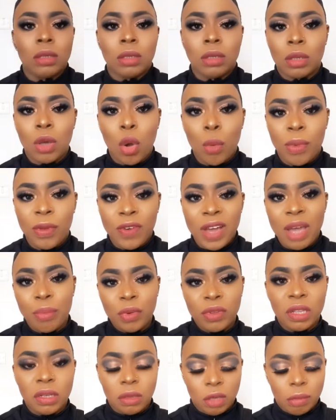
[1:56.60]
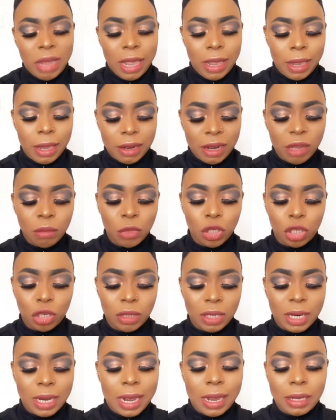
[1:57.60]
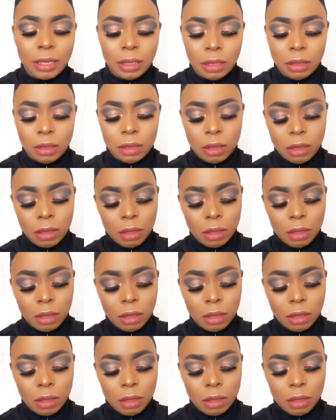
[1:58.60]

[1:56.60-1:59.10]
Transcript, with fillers: So before I put this on my head, let me show you guys.